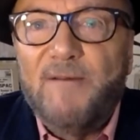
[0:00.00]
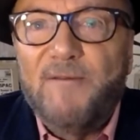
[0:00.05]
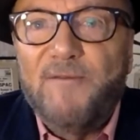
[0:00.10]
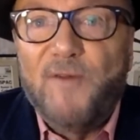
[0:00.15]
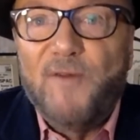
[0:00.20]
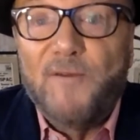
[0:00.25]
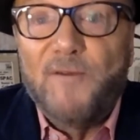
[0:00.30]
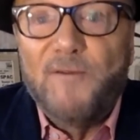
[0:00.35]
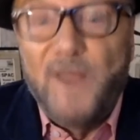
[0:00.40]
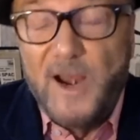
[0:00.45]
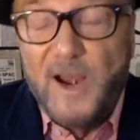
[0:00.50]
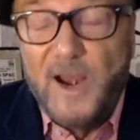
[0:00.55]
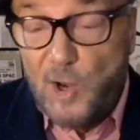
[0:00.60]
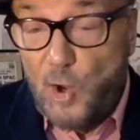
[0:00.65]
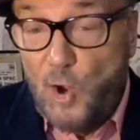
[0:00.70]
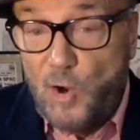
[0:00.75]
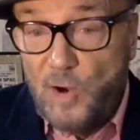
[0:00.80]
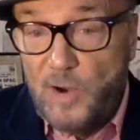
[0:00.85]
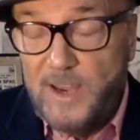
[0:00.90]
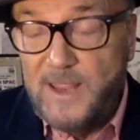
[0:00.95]
for
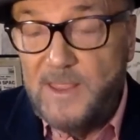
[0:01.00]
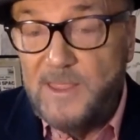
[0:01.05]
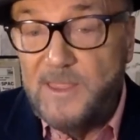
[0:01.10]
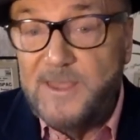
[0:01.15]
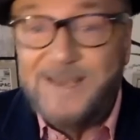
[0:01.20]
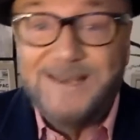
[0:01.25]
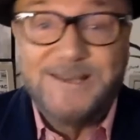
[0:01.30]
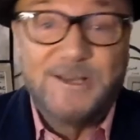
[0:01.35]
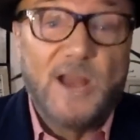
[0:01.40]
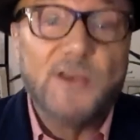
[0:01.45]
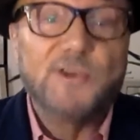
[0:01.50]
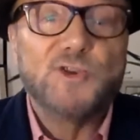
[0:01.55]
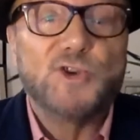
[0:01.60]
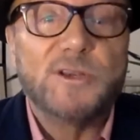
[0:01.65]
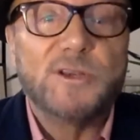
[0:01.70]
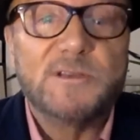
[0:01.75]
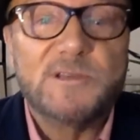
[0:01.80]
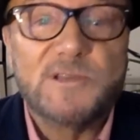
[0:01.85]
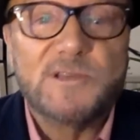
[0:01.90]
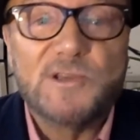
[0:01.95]
very long in the
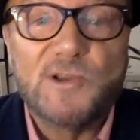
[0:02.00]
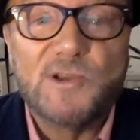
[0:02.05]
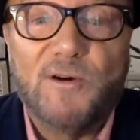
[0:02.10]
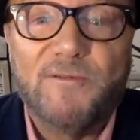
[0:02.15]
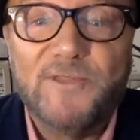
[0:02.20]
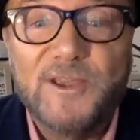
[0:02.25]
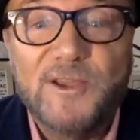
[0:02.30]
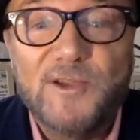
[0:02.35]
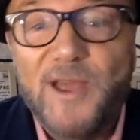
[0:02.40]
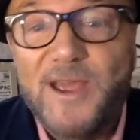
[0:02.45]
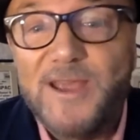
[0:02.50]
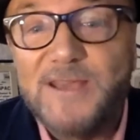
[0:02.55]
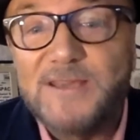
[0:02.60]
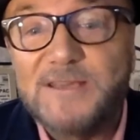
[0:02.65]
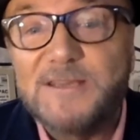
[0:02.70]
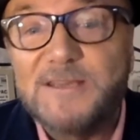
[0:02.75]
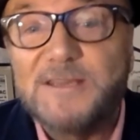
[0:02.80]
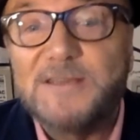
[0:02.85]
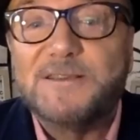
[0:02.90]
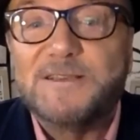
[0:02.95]
dungeons of the
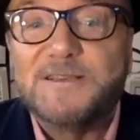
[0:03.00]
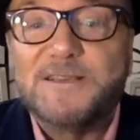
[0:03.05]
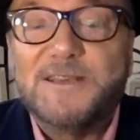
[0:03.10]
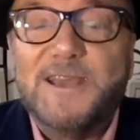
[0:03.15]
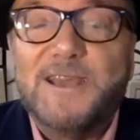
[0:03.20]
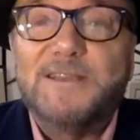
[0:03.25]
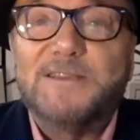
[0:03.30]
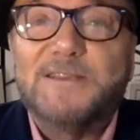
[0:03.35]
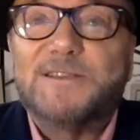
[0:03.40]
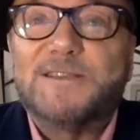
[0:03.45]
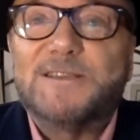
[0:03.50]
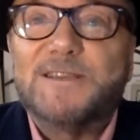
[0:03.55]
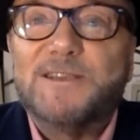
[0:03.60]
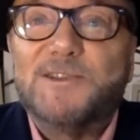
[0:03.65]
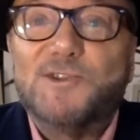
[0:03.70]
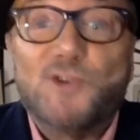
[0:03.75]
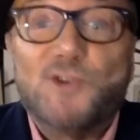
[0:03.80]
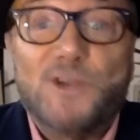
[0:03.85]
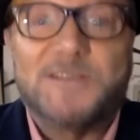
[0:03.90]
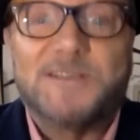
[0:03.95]
United
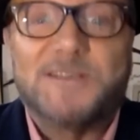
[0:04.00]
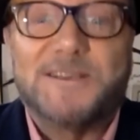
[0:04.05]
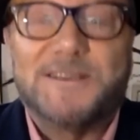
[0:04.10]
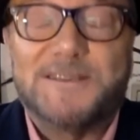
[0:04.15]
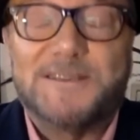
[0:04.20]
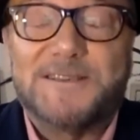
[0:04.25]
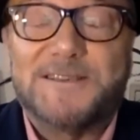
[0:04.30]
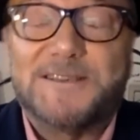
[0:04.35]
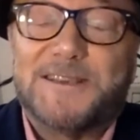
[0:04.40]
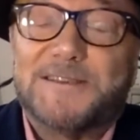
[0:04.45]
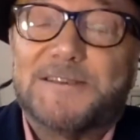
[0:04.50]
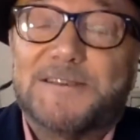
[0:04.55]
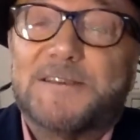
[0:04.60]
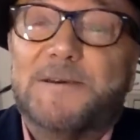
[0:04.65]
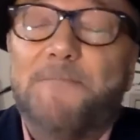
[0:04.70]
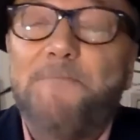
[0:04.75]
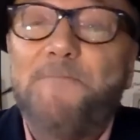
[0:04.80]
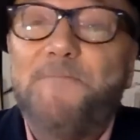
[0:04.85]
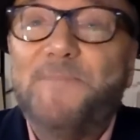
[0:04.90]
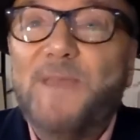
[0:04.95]
States injustice
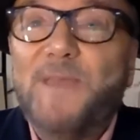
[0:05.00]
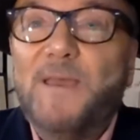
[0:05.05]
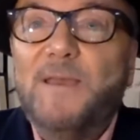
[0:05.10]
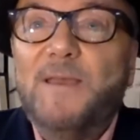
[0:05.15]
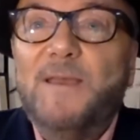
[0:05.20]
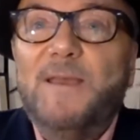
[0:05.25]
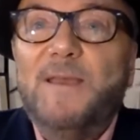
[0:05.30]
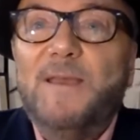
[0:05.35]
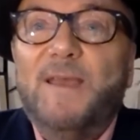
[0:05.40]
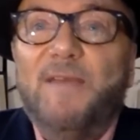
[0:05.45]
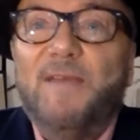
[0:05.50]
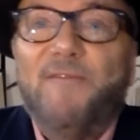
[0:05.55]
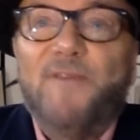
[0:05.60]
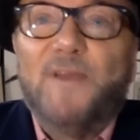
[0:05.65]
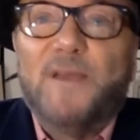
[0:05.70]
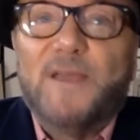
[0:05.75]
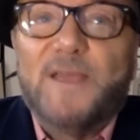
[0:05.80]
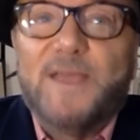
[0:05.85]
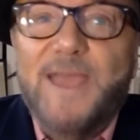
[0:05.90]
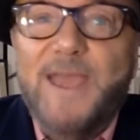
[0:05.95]
system
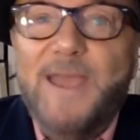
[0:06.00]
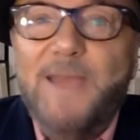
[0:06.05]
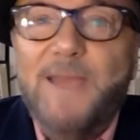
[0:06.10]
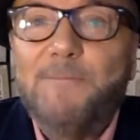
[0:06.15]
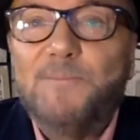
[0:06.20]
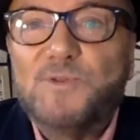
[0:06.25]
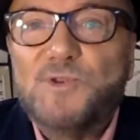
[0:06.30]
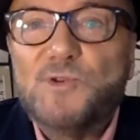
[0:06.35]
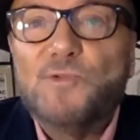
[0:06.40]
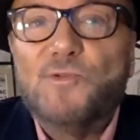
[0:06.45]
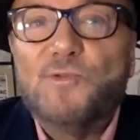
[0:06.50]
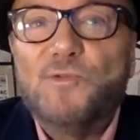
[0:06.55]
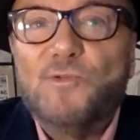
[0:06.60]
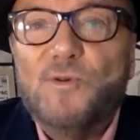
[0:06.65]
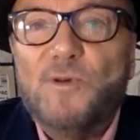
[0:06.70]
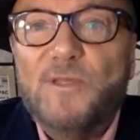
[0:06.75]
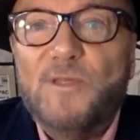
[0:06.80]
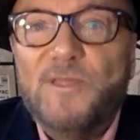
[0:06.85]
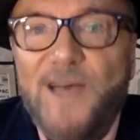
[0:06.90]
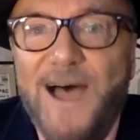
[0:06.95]
if it came
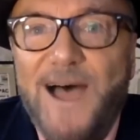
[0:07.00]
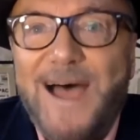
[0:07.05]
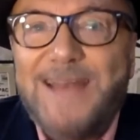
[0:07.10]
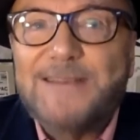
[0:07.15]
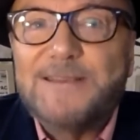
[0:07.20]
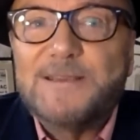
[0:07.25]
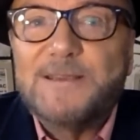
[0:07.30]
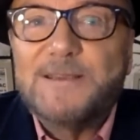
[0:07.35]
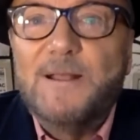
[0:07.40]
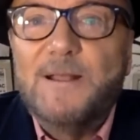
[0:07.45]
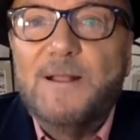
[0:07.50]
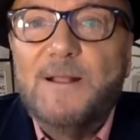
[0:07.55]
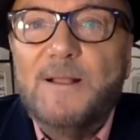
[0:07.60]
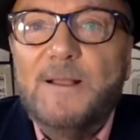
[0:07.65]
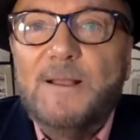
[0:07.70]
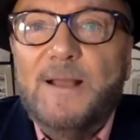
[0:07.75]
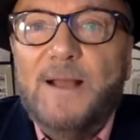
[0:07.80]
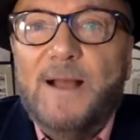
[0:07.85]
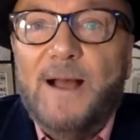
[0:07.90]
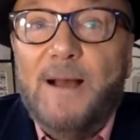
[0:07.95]
to that.
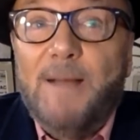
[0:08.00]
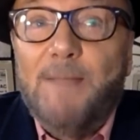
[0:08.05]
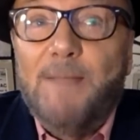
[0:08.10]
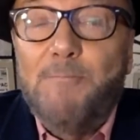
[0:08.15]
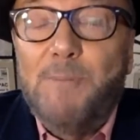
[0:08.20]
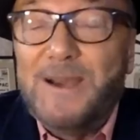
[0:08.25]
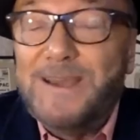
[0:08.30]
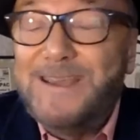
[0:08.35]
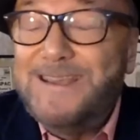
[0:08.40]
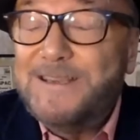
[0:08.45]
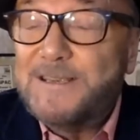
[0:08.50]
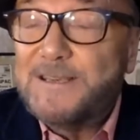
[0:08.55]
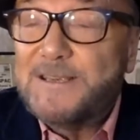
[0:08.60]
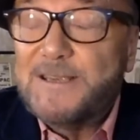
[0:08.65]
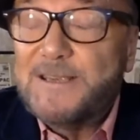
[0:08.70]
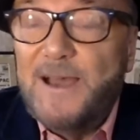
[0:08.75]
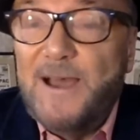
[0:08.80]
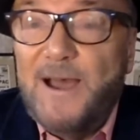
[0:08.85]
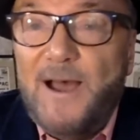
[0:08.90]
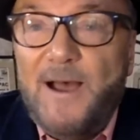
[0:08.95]
But
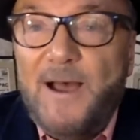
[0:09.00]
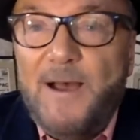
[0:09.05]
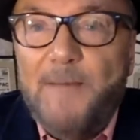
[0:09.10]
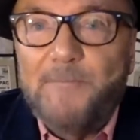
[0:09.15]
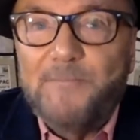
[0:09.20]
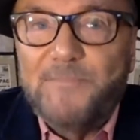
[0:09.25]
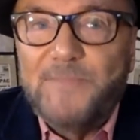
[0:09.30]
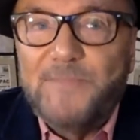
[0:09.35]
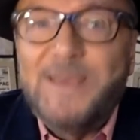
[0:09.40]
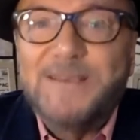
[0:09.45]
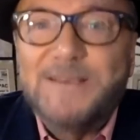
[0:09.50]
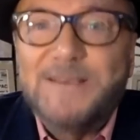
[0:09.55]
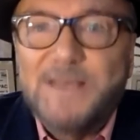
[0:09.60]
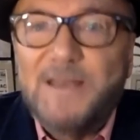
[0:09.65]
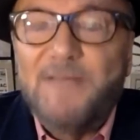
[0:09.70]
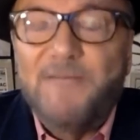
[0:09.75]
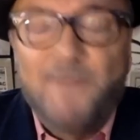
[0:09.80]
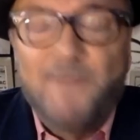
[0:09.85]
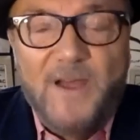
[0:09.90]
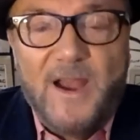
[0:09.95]
he's in
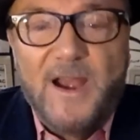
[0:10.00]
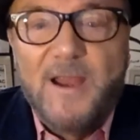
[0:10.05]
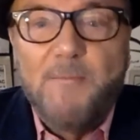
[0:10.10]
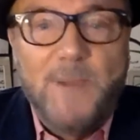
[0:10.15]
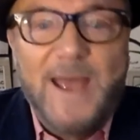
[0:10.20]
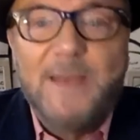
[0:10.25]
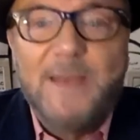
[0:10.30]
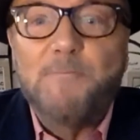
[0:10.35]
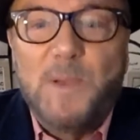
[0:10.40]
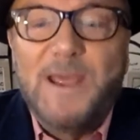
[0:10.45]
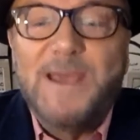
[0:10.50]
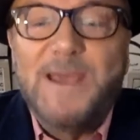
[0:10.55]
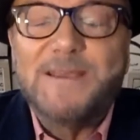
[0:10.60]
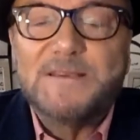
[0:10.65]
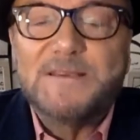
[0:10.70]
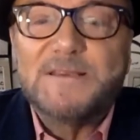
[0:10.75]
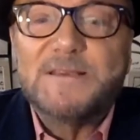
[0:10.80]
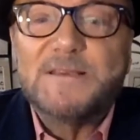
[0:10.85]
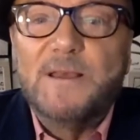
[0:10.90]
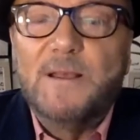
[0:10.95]
a very bad
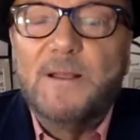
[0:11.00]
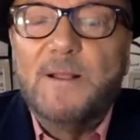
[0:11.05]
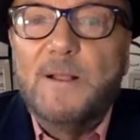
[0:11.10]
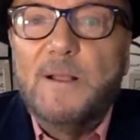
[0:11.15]
place